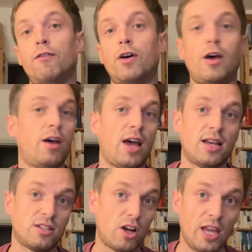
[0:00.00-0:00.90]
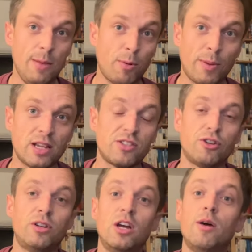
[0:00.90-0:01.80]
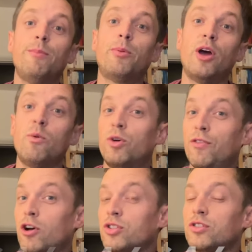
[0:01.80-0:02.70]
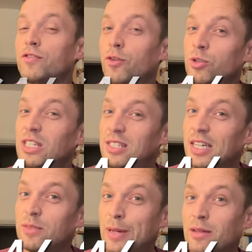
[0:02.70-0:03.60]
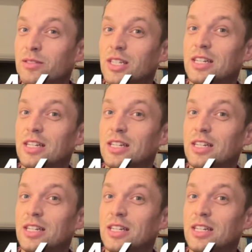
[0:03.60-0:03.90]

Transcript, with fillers: uh, as our heat pump has done, but it would have cost us forty-six pounds